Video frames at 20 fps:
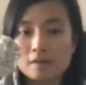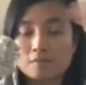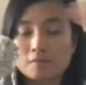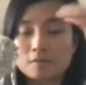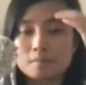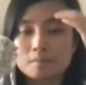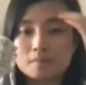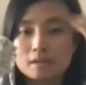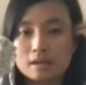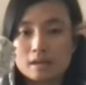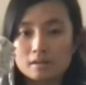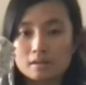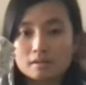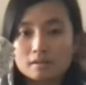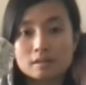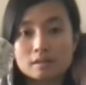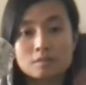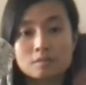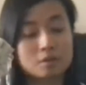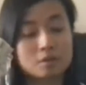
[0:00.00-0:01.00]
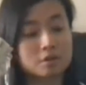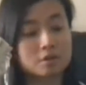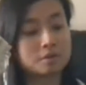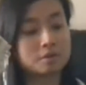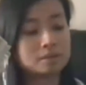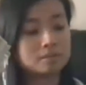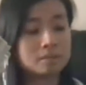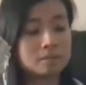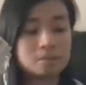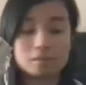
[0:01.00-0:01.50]
from the air, then we're
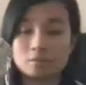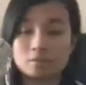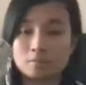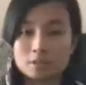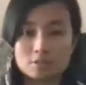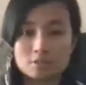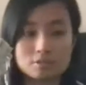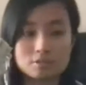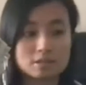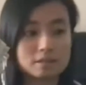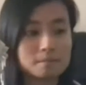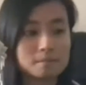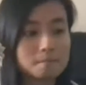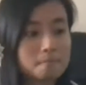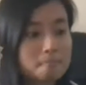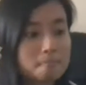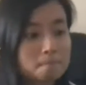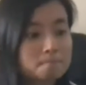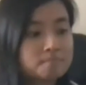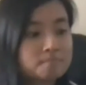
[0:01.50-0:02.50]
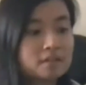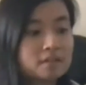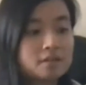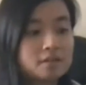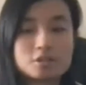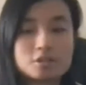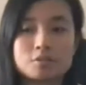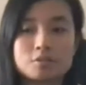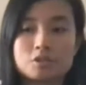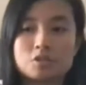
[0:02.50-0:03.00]
going to be able to reduce it.
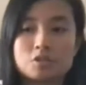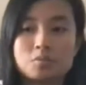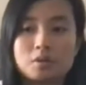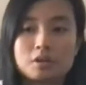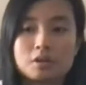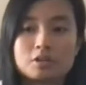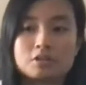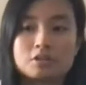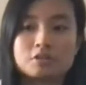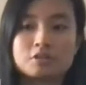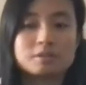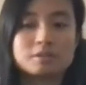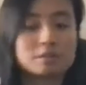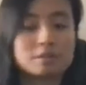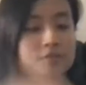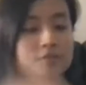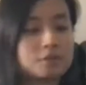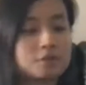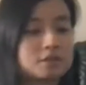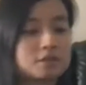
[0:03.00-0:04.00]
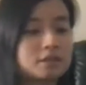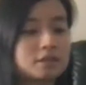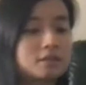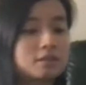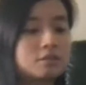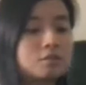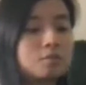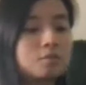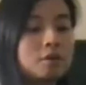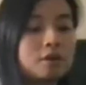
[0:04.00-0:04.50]
So what you want to do is,
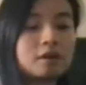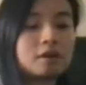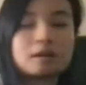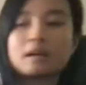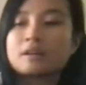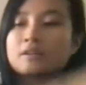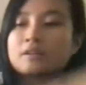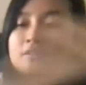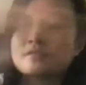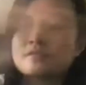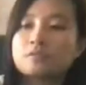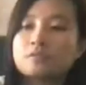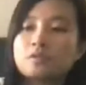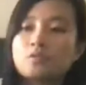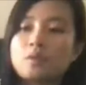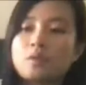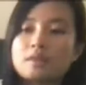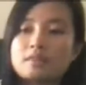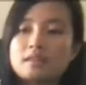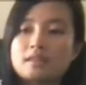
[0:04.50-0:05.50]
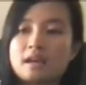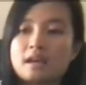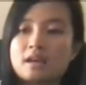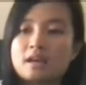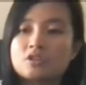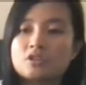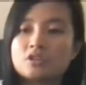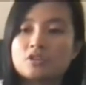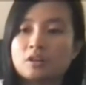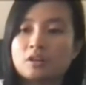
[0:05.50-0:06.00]
firstly, you want to kind of wet the
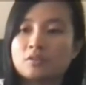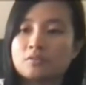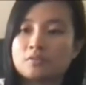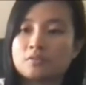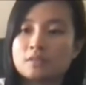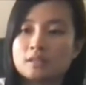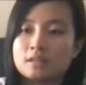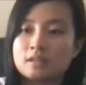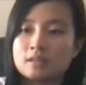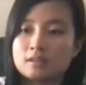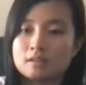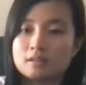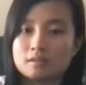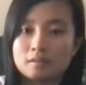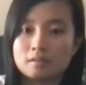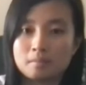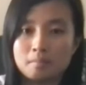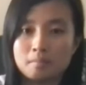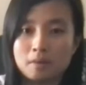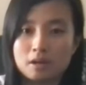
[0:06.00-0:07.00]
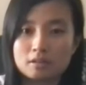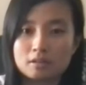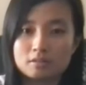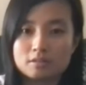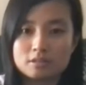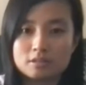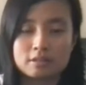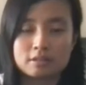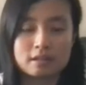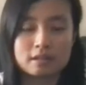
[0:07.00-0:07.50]
edge of the bottle
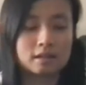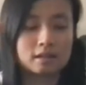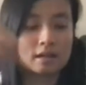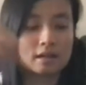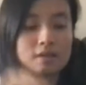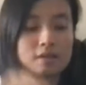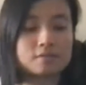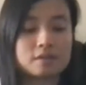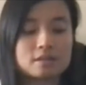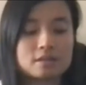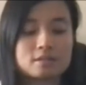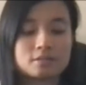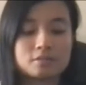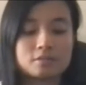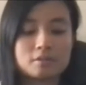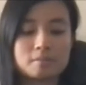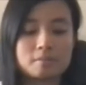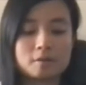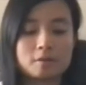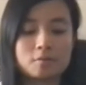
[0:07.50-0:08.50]
so that it kind of gets a little bit